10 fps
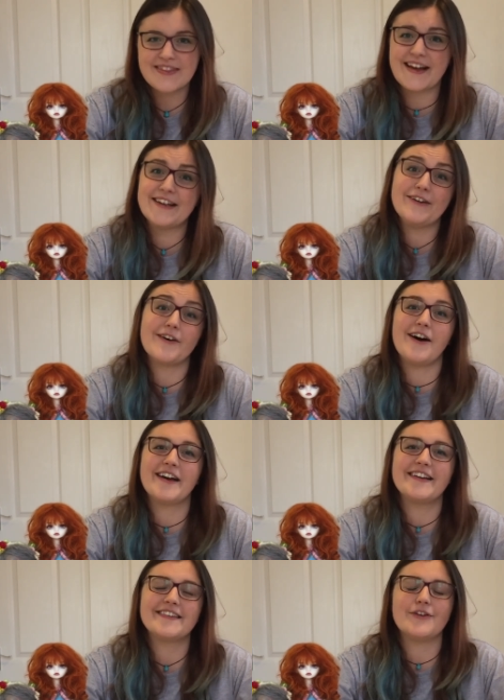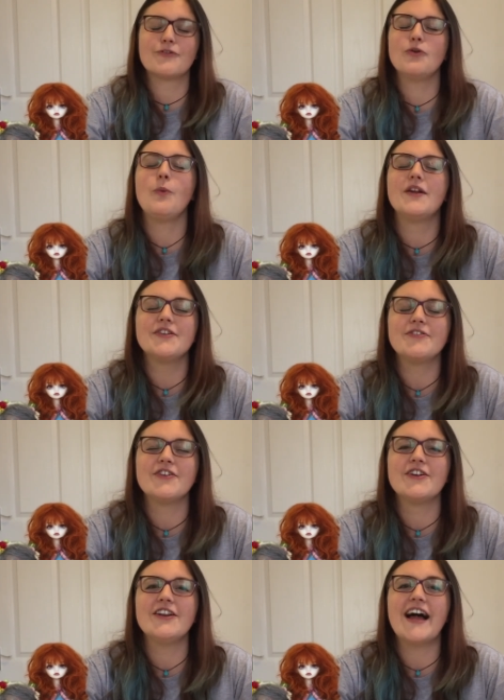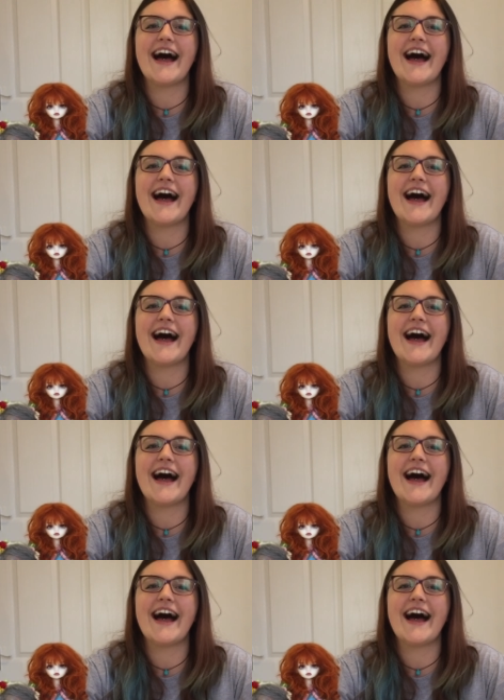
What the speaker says: thank you guys, you're all wonderful,